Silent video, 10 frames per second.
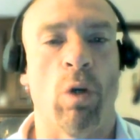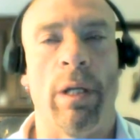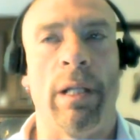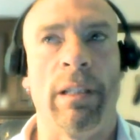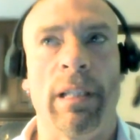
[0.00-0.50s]

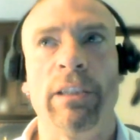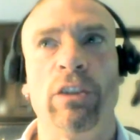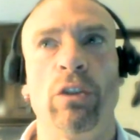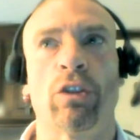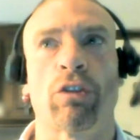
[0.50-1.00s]
So
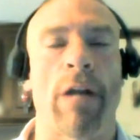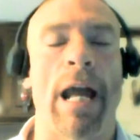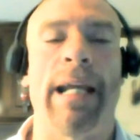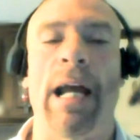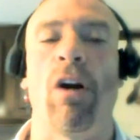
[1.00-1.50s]
unless you
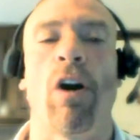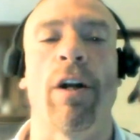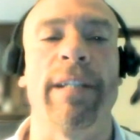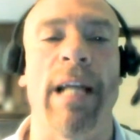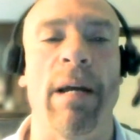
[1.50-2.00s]
track how
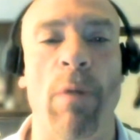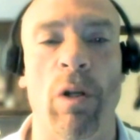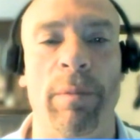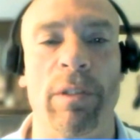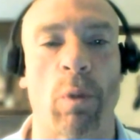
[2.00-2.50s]
hard that
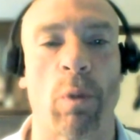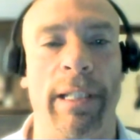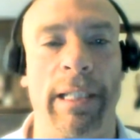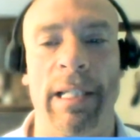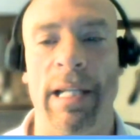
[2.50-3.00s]
modem is
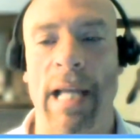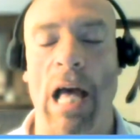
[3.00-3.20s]
working,